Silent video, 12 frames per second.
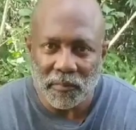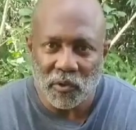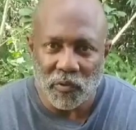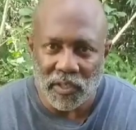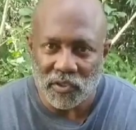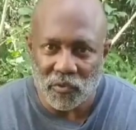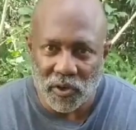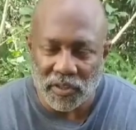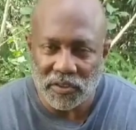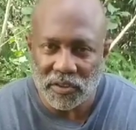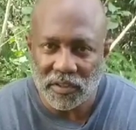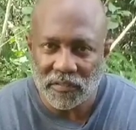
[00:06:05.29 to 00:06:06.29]
crunch,
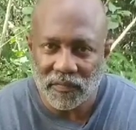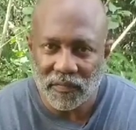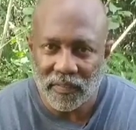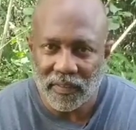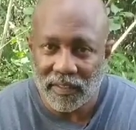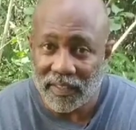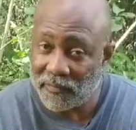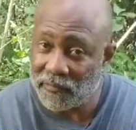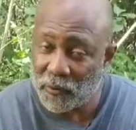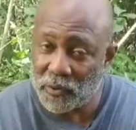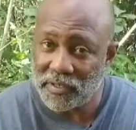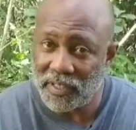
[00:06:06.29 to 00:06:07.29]
crunch, like
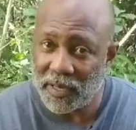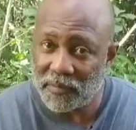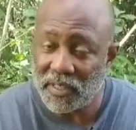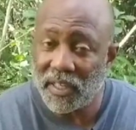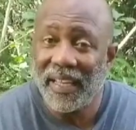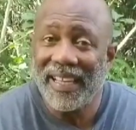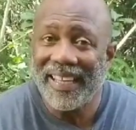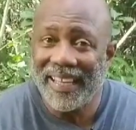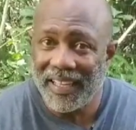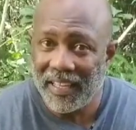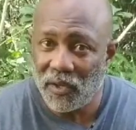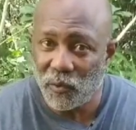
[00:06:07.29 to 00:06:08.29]
4 steps
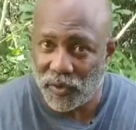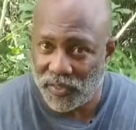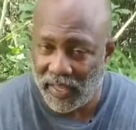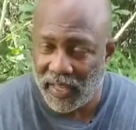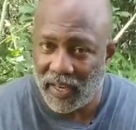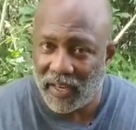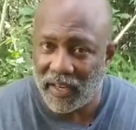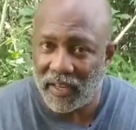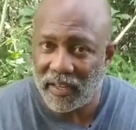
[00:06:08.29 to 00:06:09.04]
within